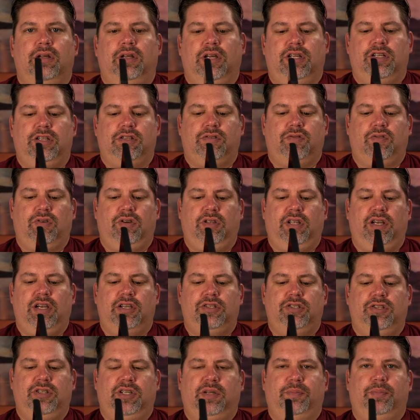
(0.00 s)
I just
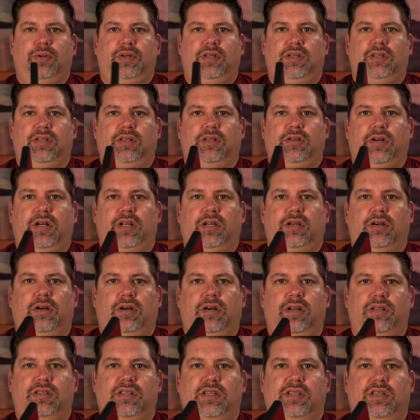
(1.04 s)
realized you could put credit
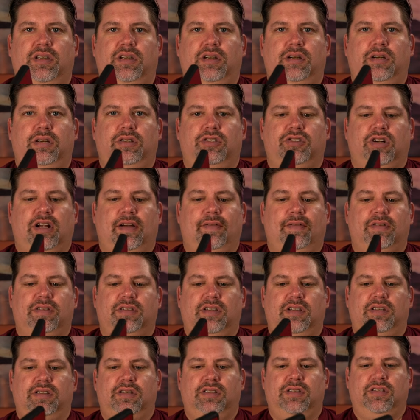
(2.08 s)
cards in there, driver's
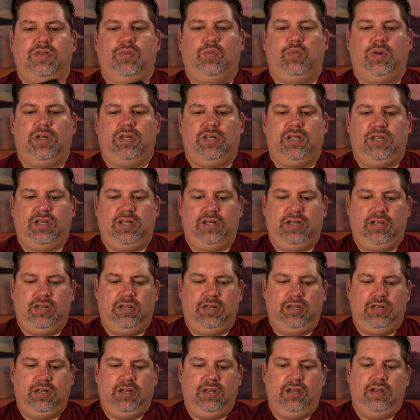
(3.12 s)
license and whatnot.
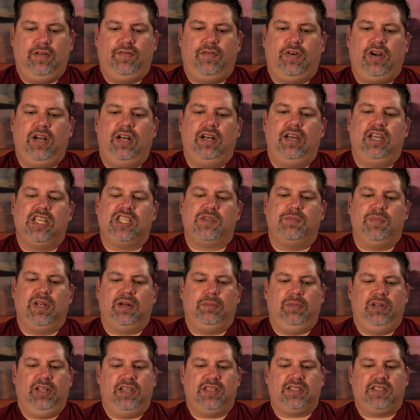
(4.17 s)
Very nice
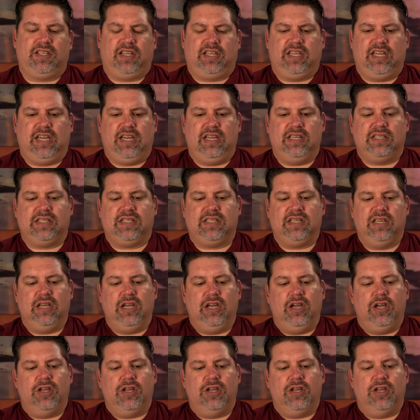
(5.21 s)
minimalistic case.